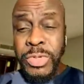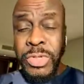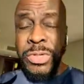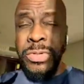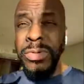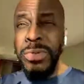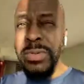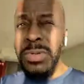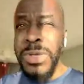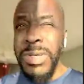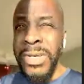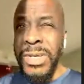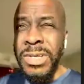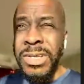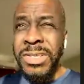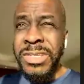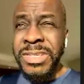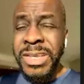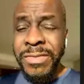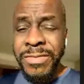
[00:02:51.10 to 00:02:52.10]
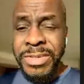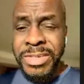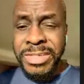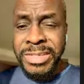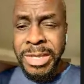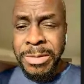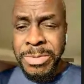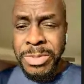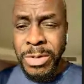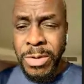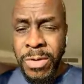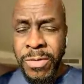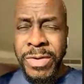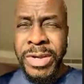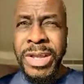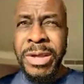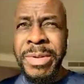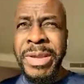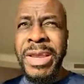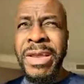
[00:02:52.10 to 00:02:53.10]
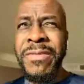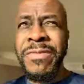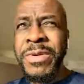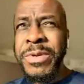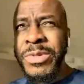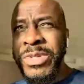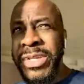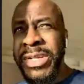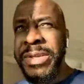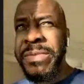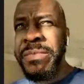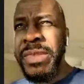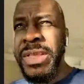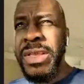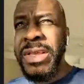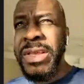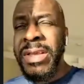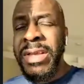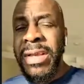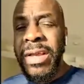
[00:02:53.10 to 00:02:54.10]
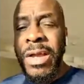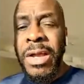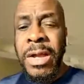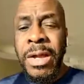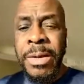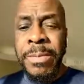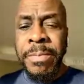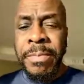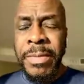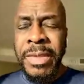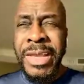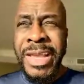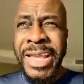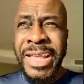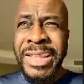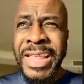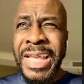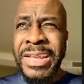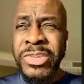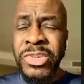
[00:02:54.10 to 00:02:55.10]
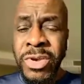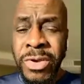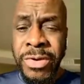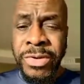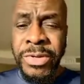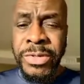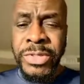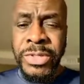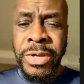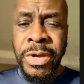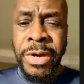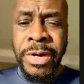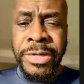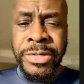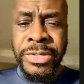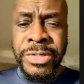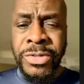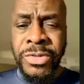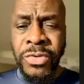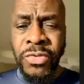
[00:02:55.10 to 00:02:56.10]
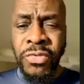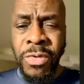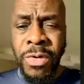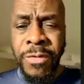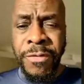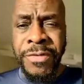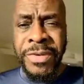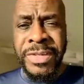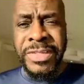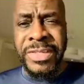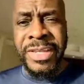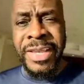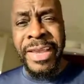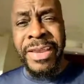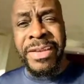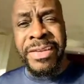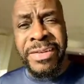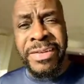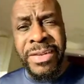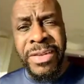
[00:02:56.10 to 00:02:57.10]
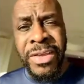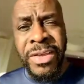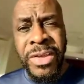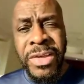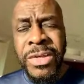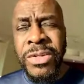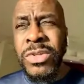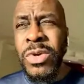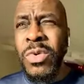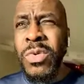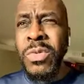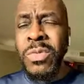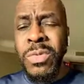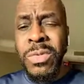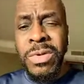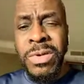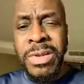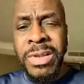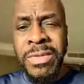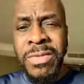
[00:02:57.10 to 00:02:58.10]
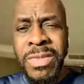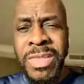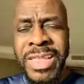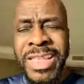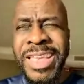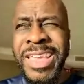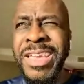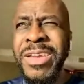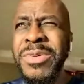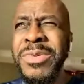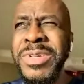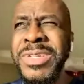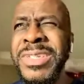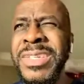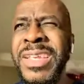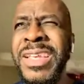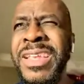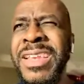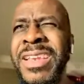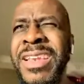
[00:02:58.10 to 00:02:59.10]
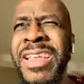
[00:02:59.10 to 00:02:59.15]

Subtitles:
2, 7 steps to overcoming adversity. And that turn your scars into trophies. And so here is